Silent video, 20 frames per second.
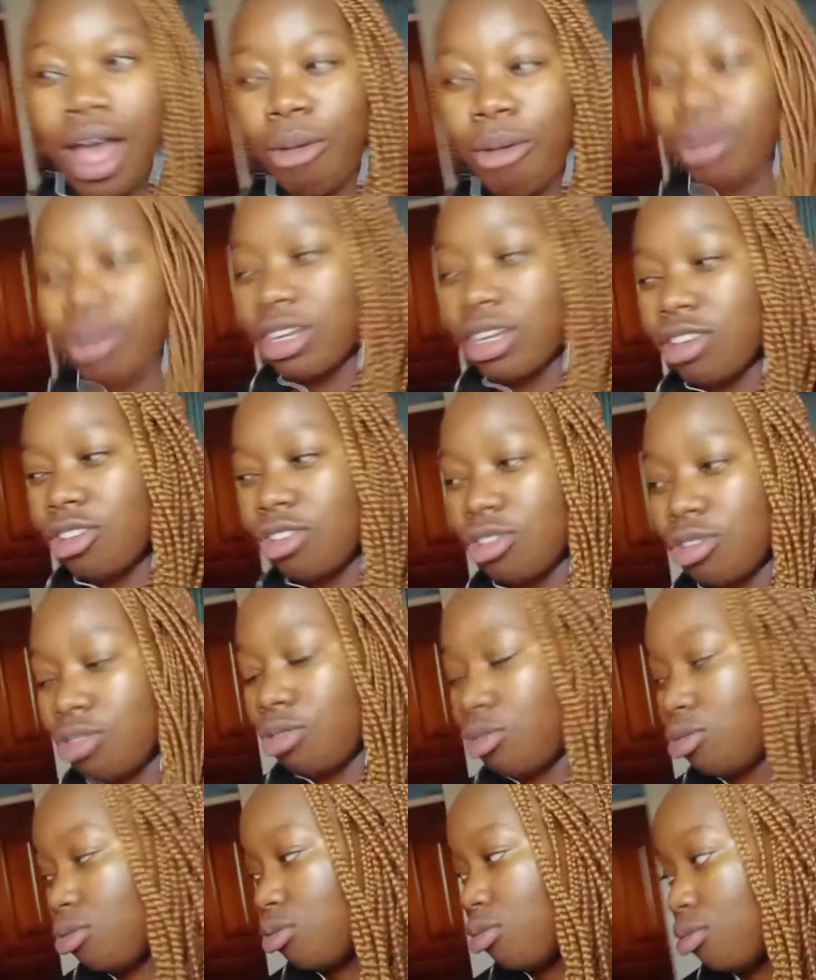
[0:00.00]
I want
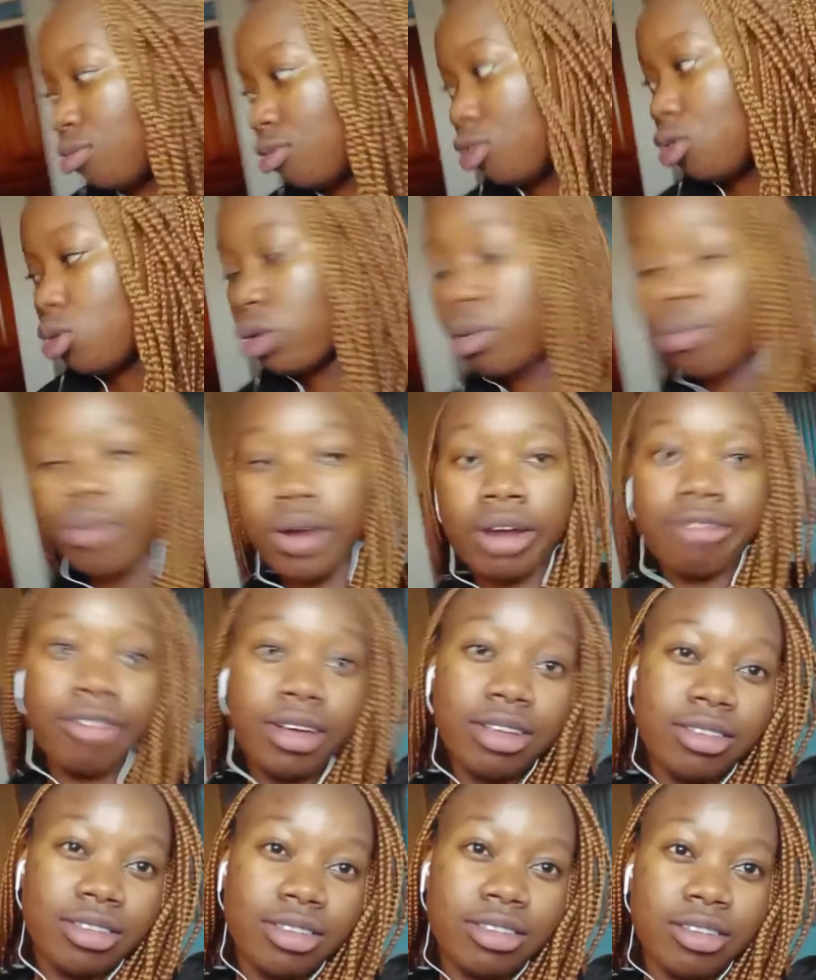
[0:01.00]
to cook
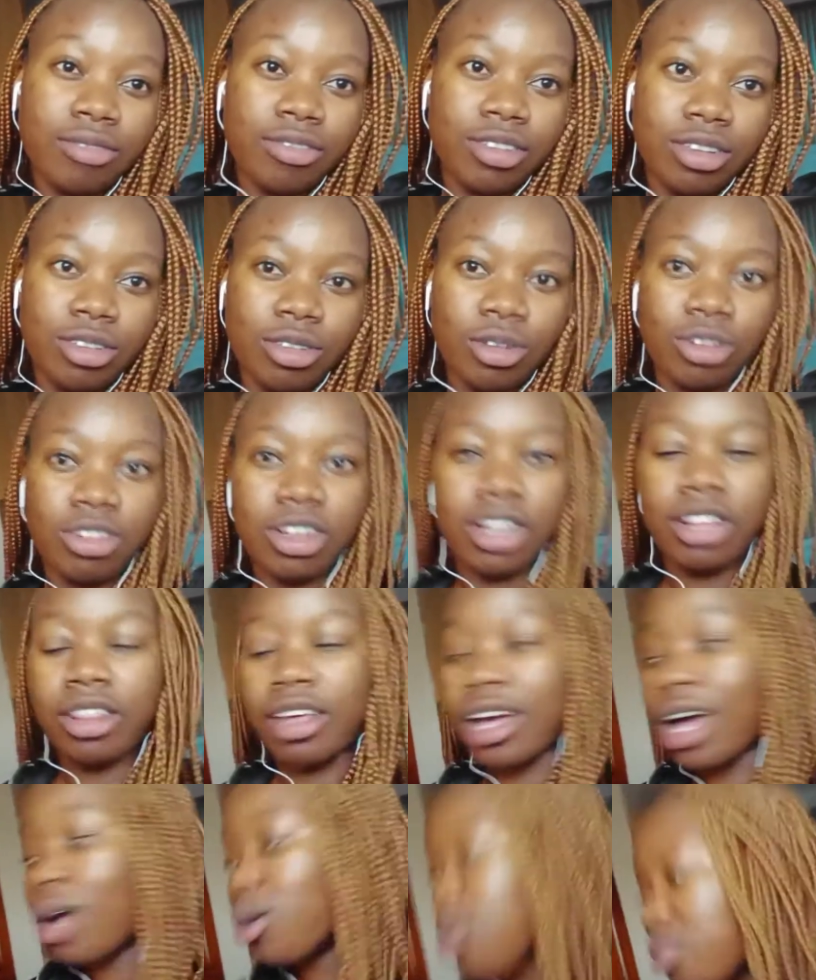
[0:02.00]
breakfast since I've just gotten in
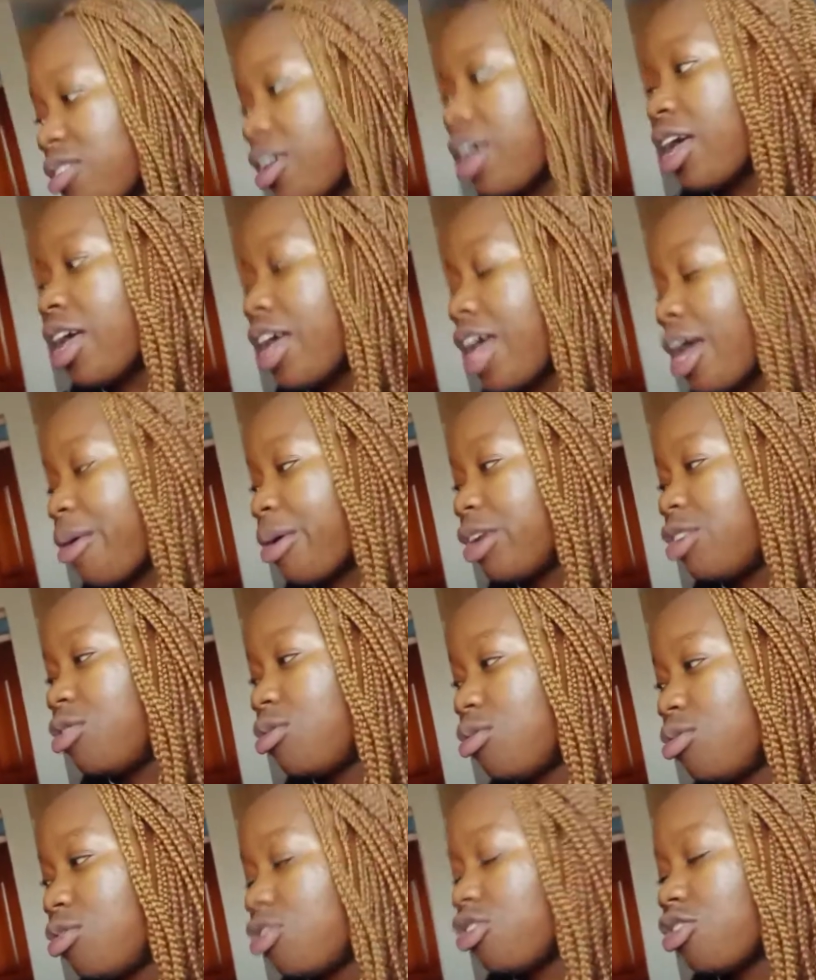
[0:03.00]
the house. I want
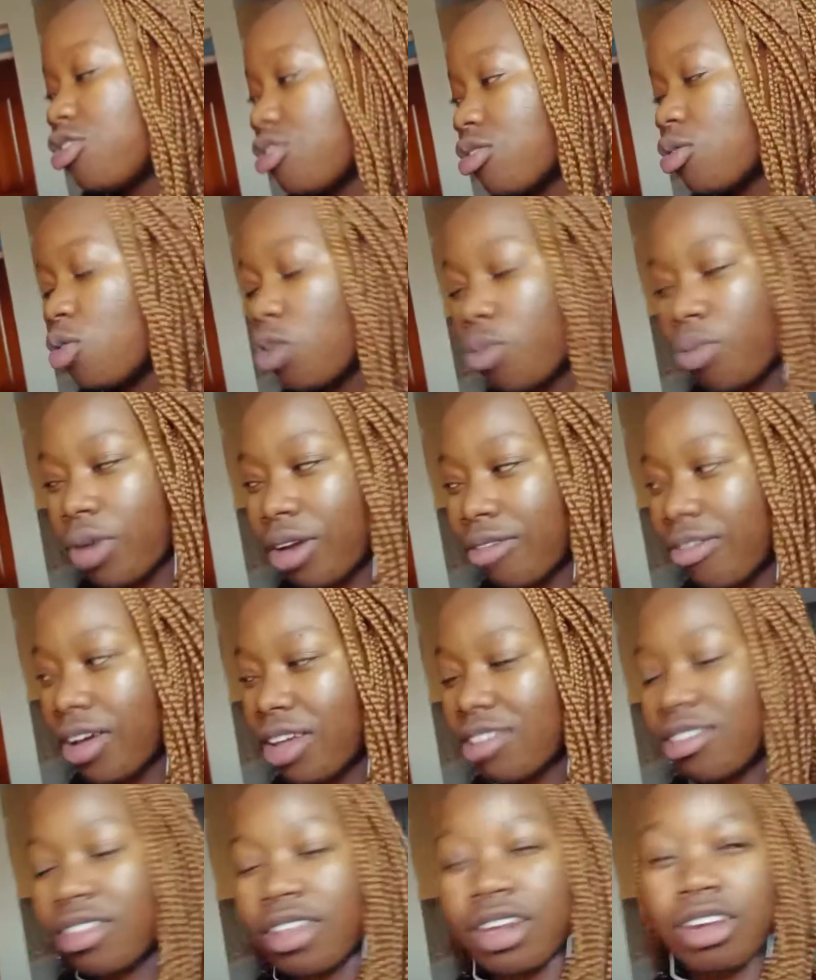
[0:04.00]
to cook
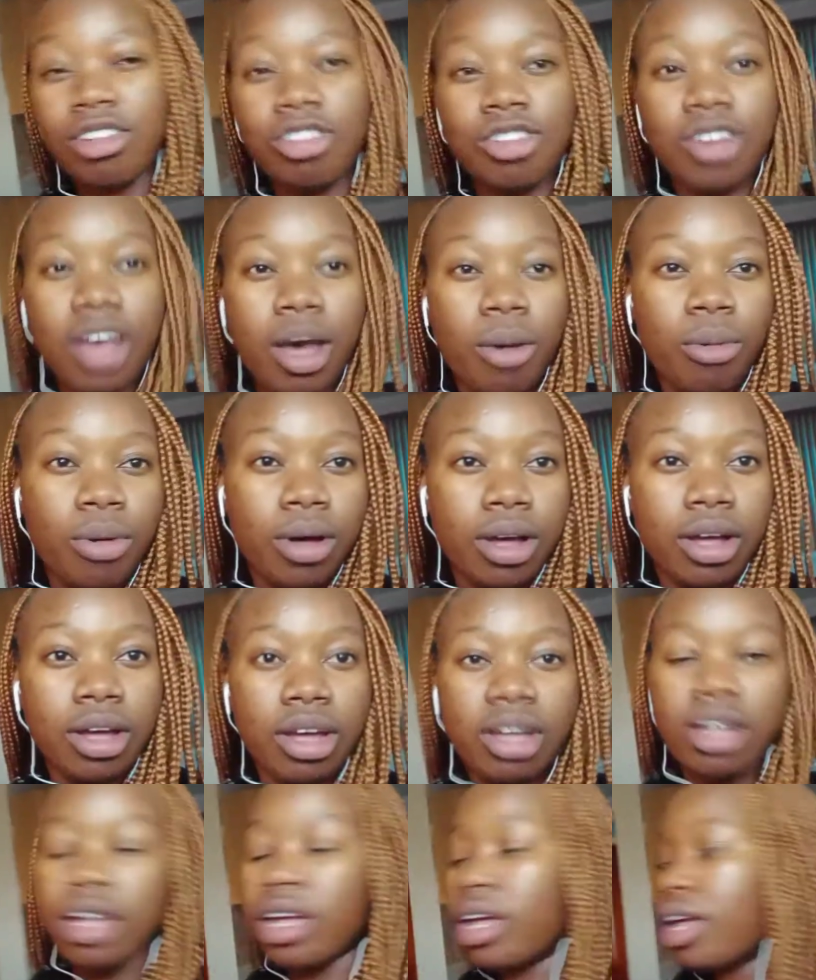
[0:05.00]
breakfast and then
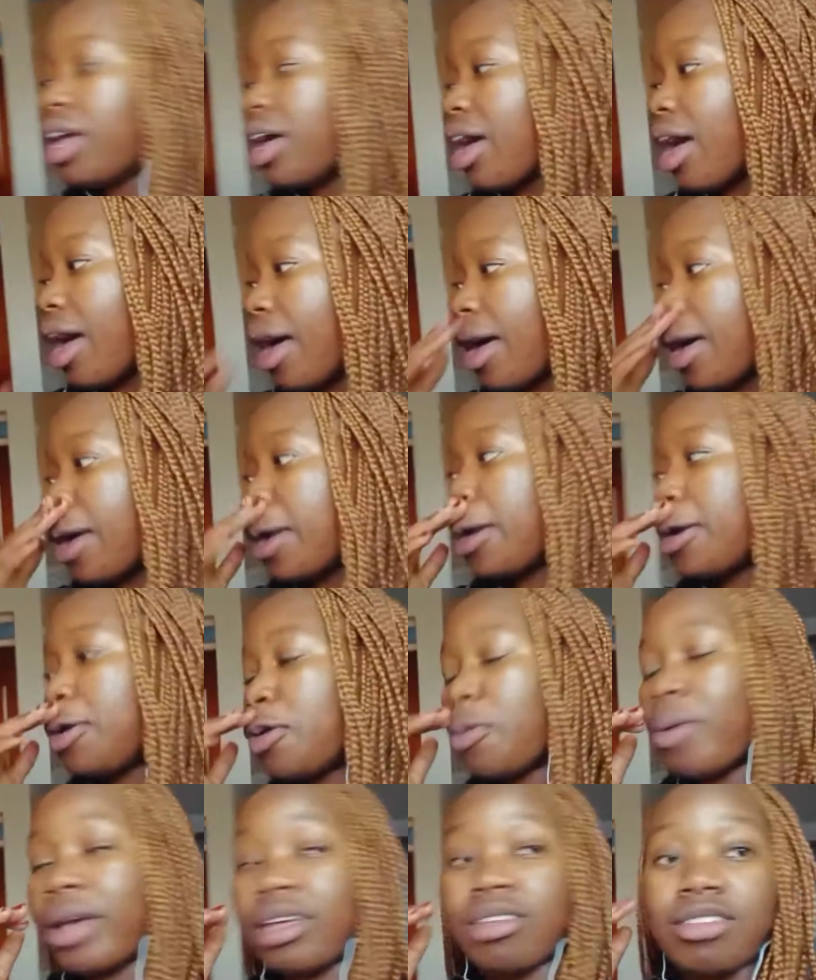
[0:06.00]
shower,
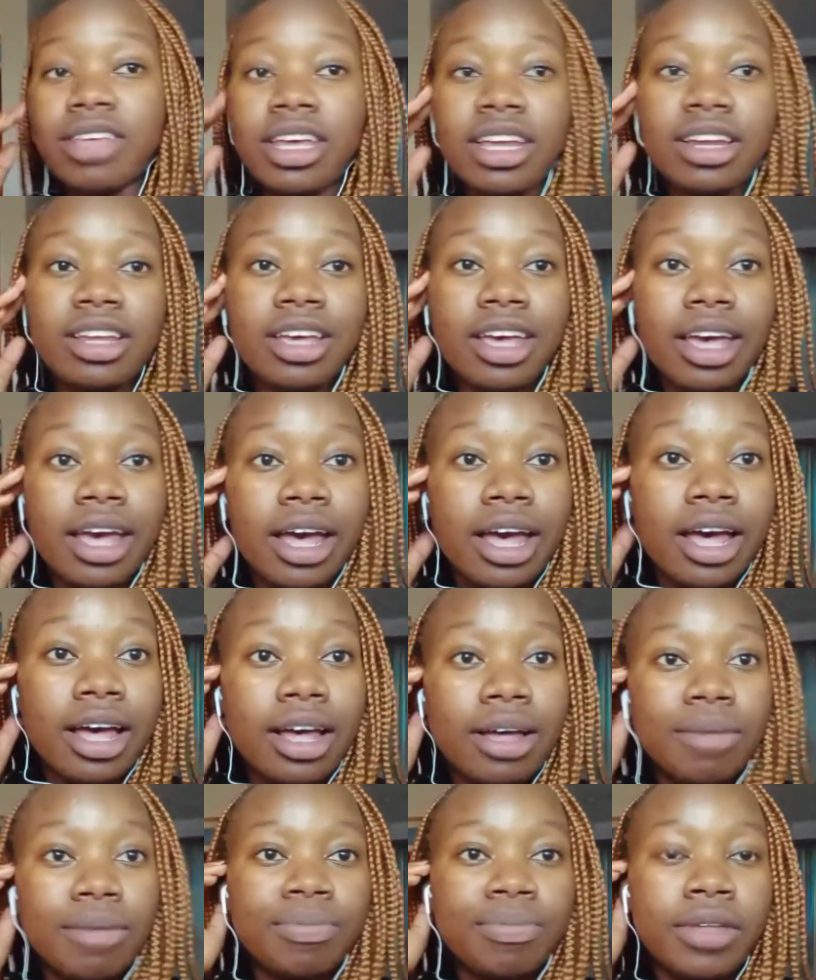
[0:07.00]
do my
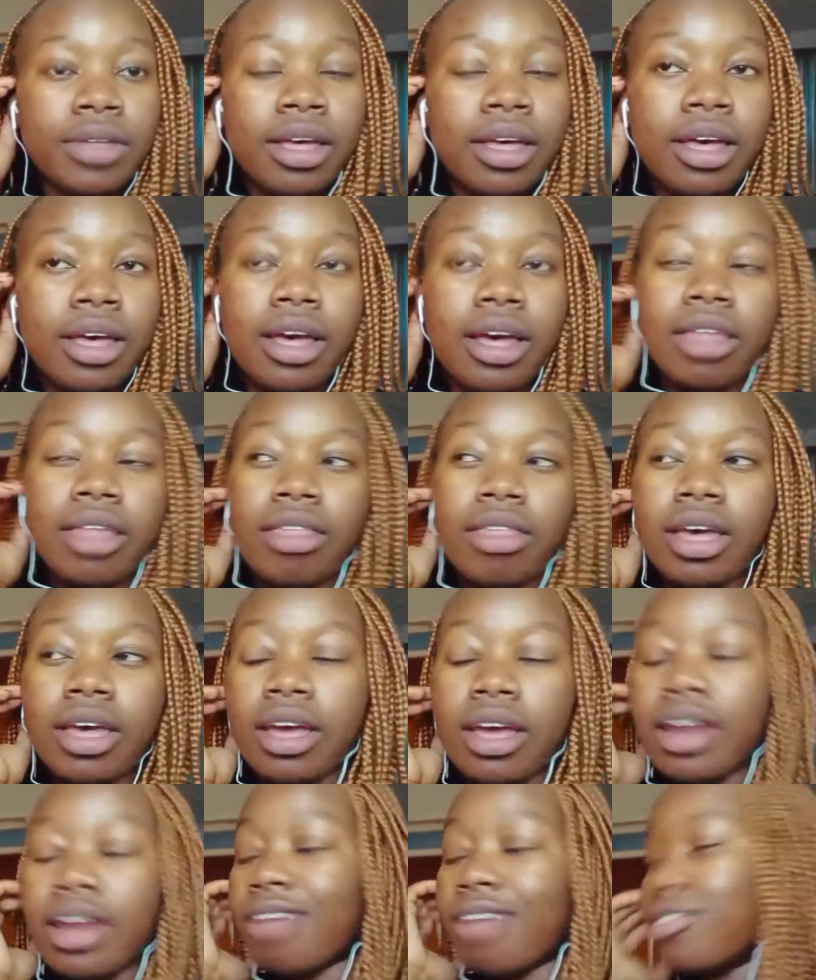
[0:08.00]
skincare, and
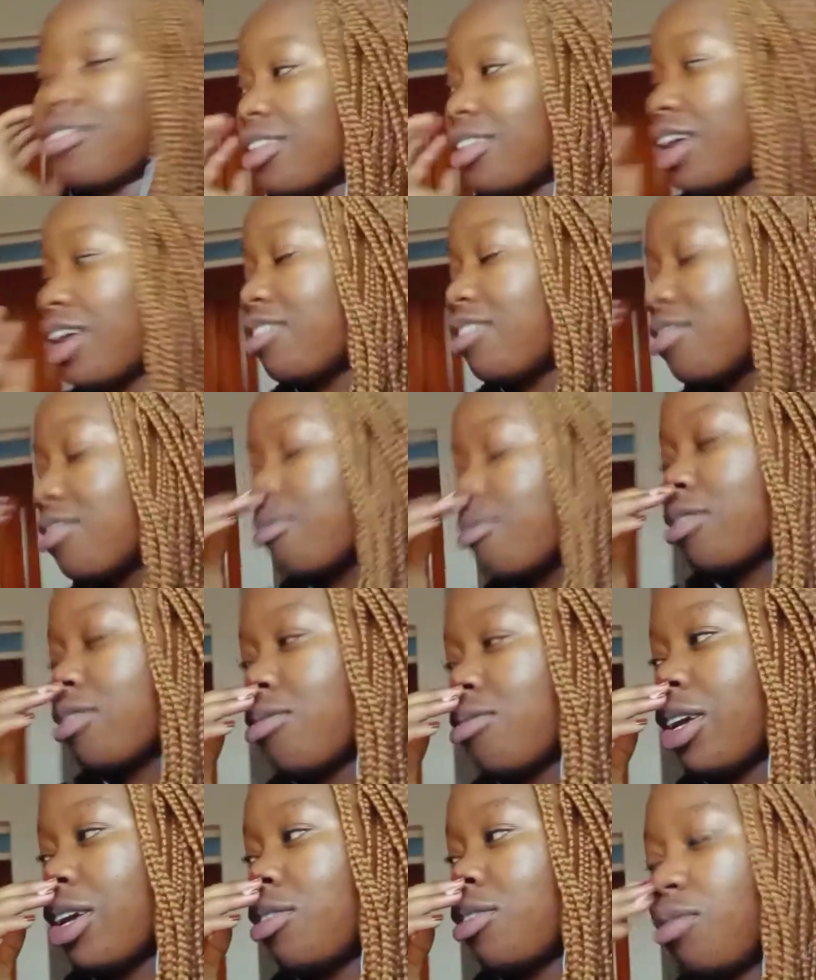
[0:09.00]
then after that, what
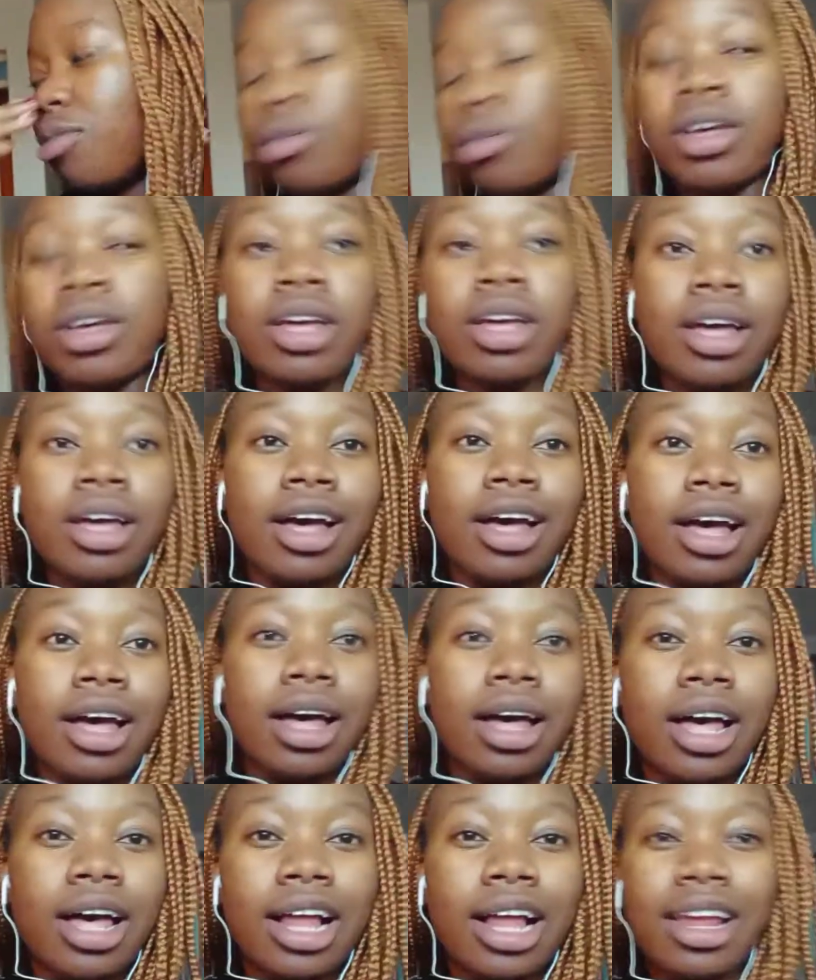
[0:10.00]
do I do?
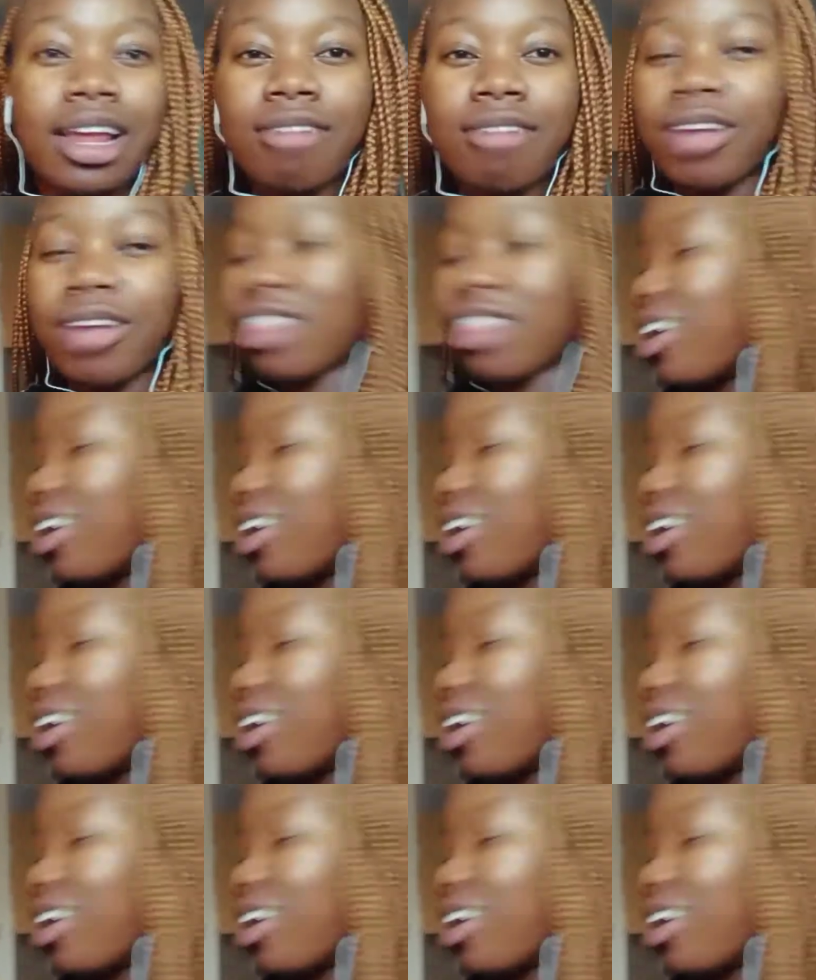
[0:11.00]
I